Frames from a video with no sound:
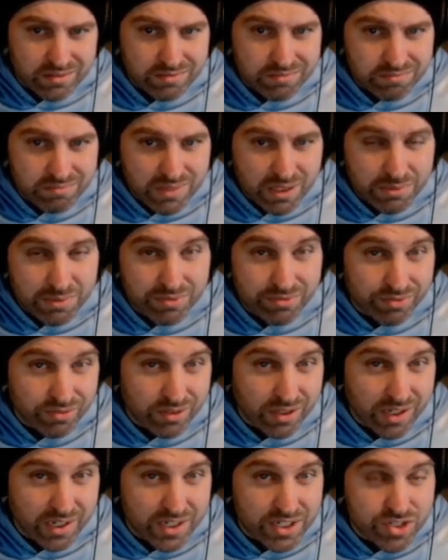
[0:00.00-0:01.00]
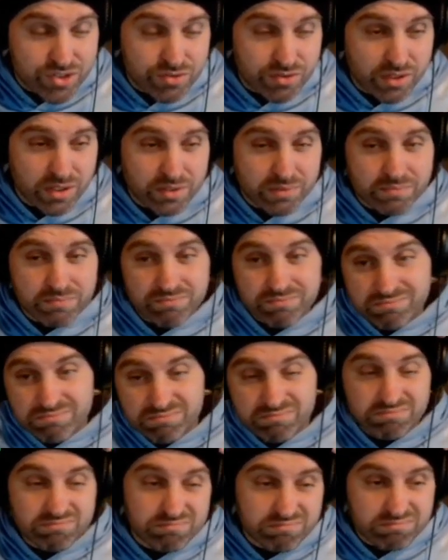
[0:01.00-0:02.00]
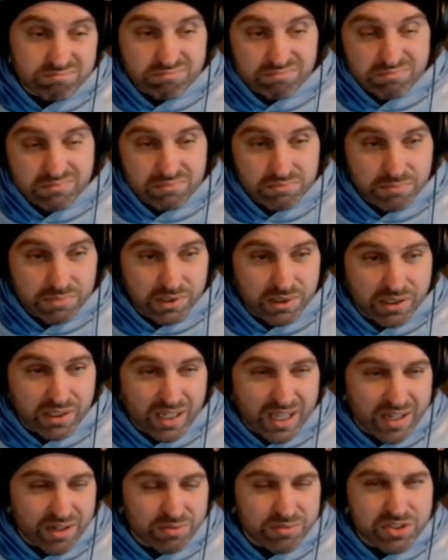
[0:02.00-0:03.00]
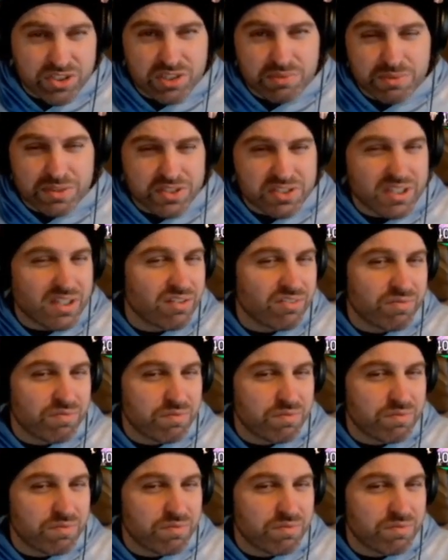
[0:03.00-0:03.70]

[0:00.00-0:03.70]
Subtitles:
Maybe for Hydra. but I don't see myself